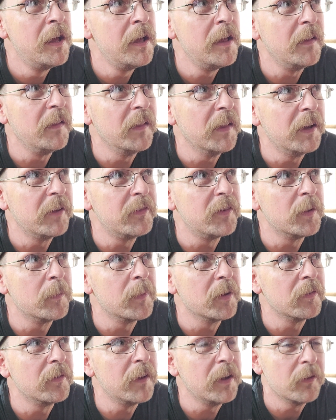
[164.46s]
left them
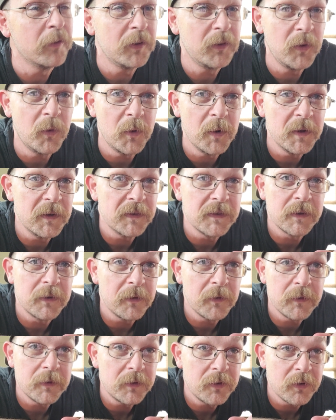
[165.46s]
their favorite toys
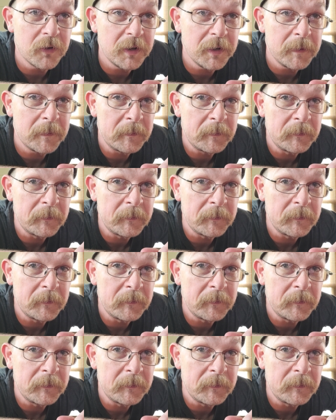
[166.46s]
under the tree.